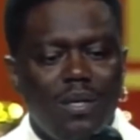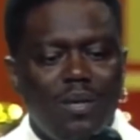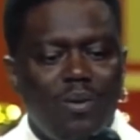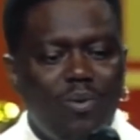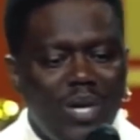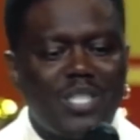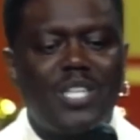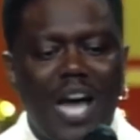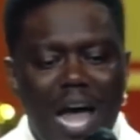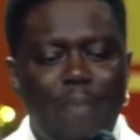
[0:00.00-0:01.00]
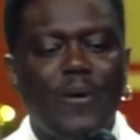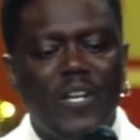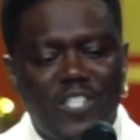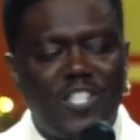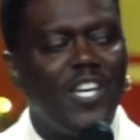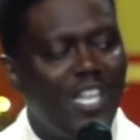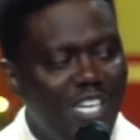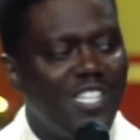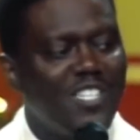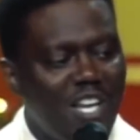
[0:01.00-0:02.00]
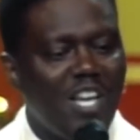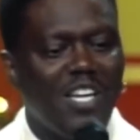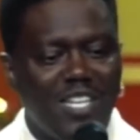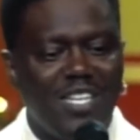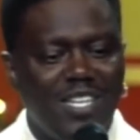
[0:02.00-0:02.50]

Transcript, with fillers: What type of shit is that?